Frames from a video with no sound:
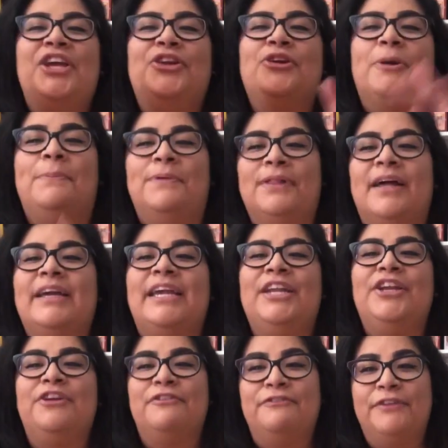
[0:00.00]
You could plug
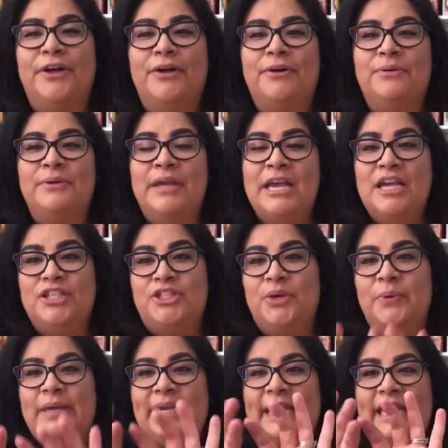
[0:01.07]
in your phone
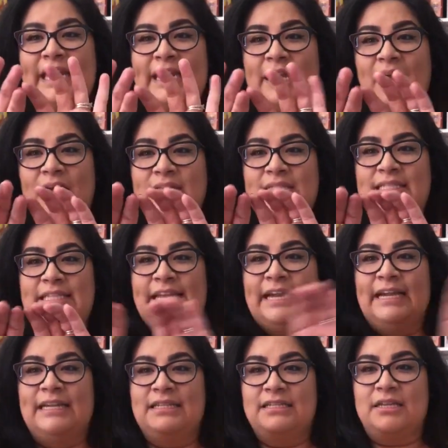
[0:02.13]
so it could
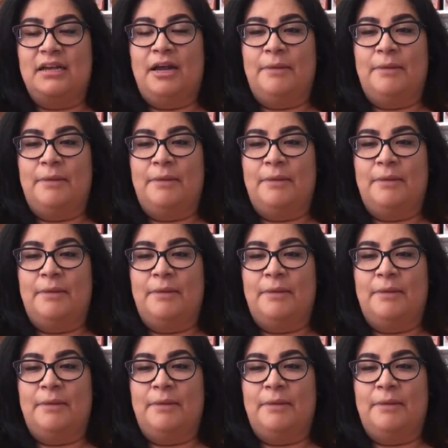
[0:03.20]
stand,